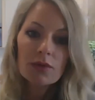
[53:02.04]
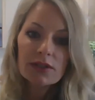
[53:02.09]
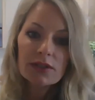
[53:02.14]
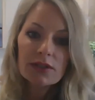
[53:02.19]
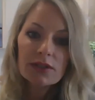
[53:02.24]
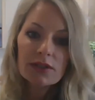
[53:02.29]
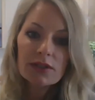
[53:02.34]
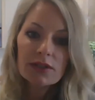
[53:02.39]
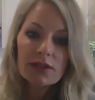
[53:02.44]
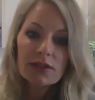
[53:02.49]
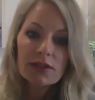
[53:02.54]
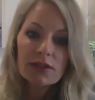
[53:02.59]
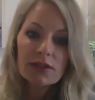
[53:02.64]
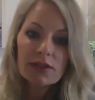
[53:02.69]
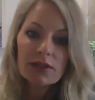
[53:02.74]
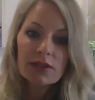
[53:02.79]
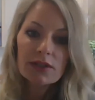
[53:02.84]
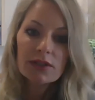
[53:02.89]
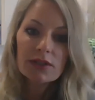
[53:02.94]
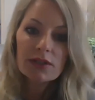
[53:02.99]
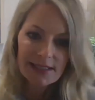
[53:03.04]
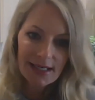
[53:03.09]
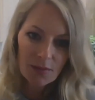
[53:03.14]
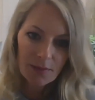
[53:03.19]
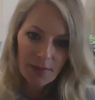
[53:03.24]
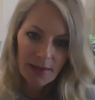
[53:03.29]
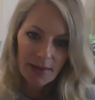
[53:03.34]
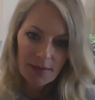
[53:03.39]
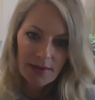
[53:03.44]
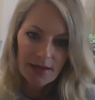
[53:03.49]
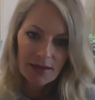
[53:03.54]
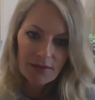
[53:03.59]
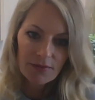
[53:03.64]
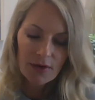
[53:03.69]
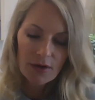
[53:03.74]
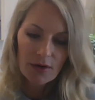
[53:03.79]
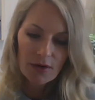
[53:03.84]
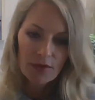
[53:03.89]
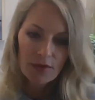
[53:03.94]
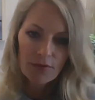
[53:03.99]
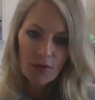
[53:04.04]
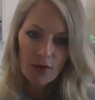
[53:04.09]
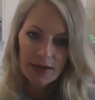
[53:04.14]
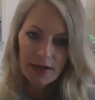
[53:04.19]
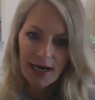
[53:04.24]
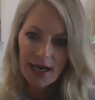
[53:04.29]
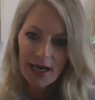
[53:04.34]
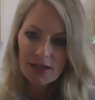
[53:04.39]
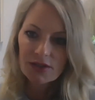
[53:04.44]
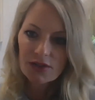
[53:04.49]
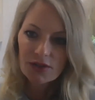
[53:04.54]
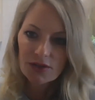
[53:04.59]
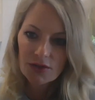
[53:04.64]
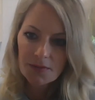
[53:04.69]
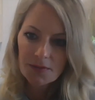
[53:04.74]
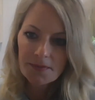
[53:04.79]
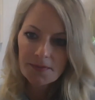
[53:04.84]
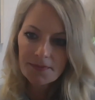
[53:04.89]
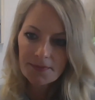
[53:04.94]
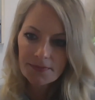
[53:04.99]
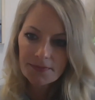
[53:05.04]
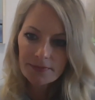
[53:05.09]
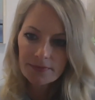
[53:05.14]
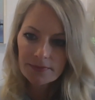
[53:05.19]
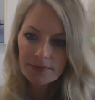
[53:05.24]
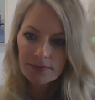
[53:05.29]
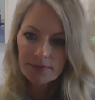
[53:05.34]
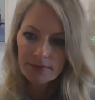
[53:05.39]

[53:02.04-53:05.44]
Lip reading: will do 40% down payment for a foreign national.